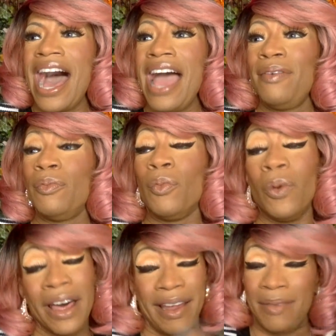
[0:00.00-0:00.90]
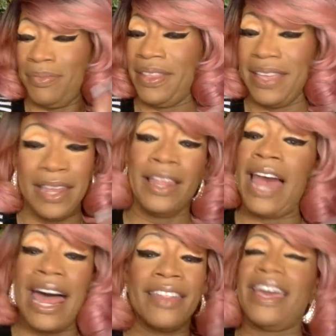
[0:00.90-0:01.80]
I what and
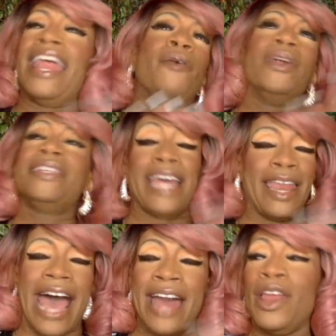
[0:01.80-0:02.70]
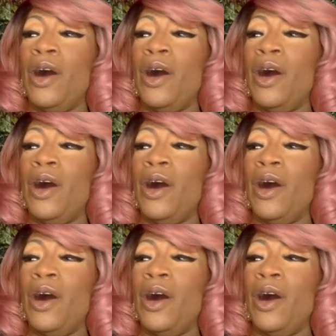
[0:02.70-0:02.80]
a lot of and I want to say I,